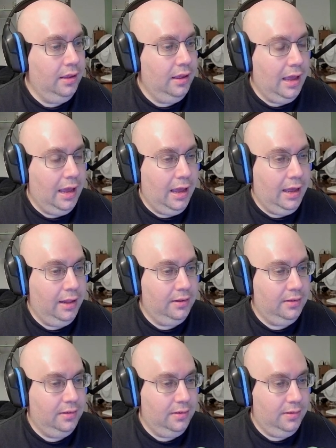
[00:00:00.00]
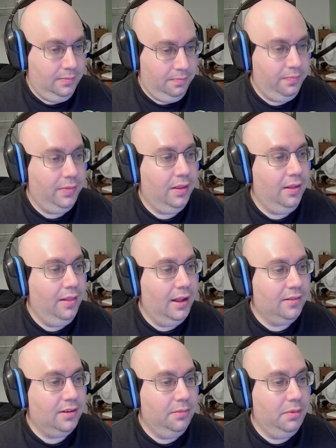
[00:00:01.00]
And that's
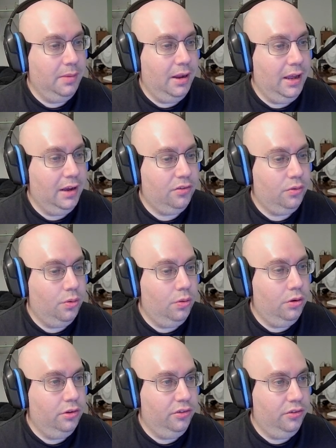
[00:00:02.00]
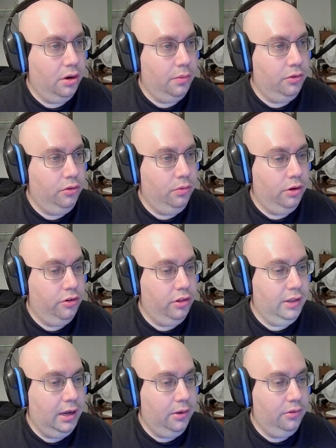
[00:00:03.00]
going to be my next goal. You start with
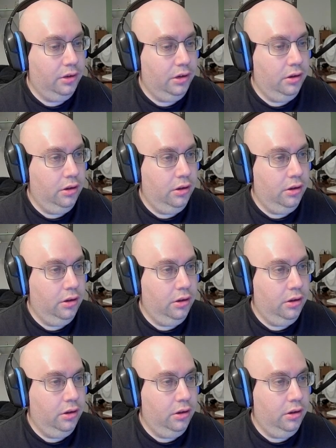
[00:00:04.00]
200,000.